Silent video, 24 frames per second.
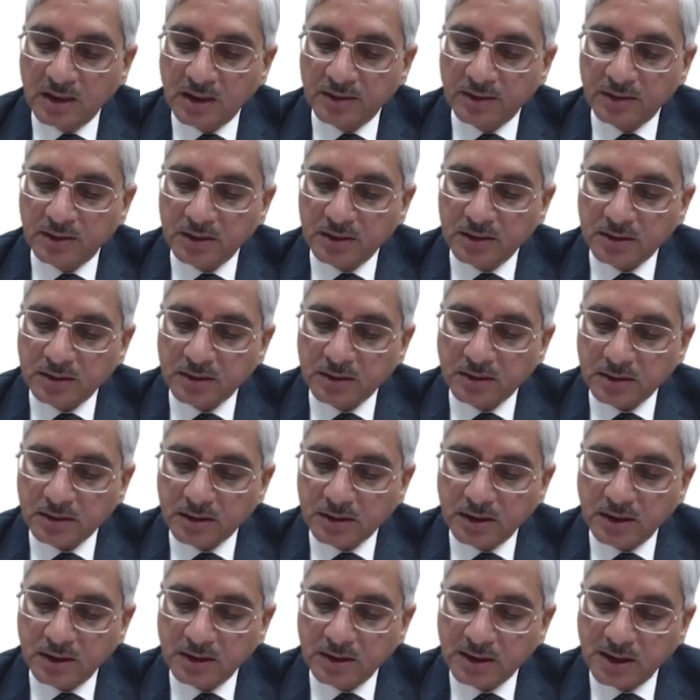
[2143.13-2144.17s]
this
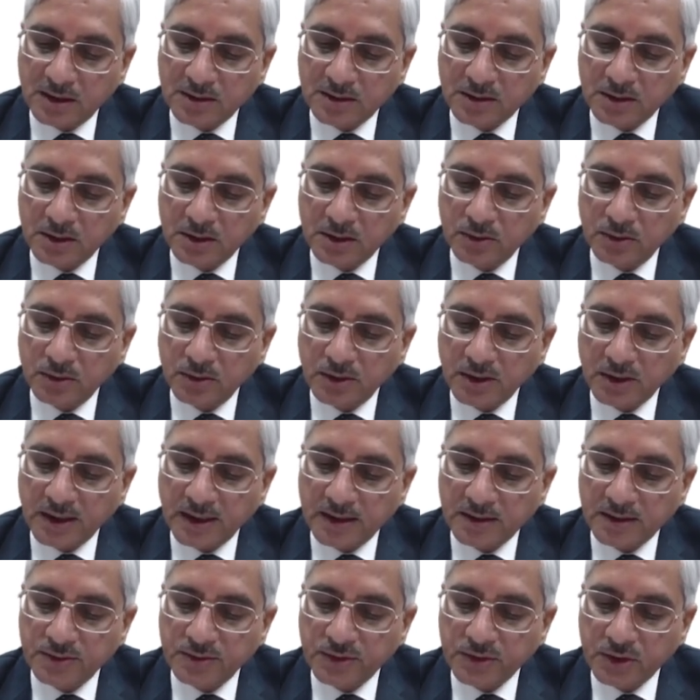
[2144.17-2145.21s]
eta 0
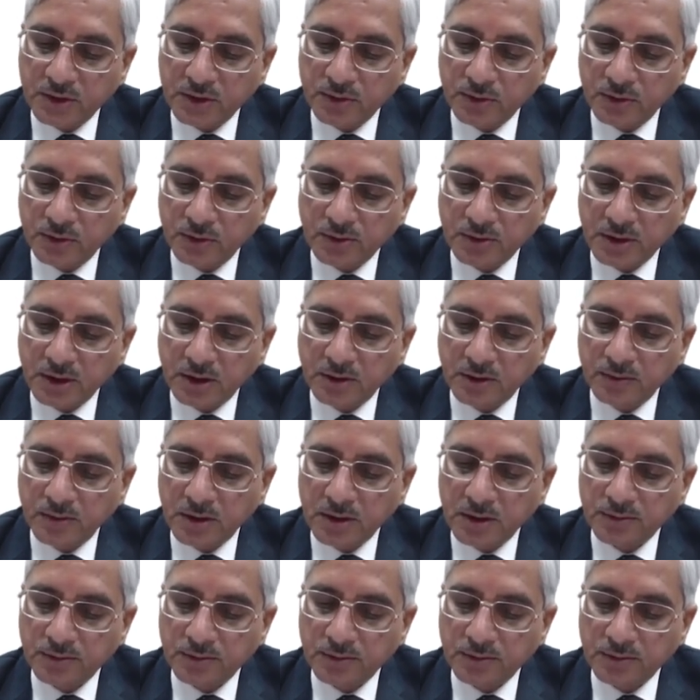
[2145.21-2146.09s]
h0 equal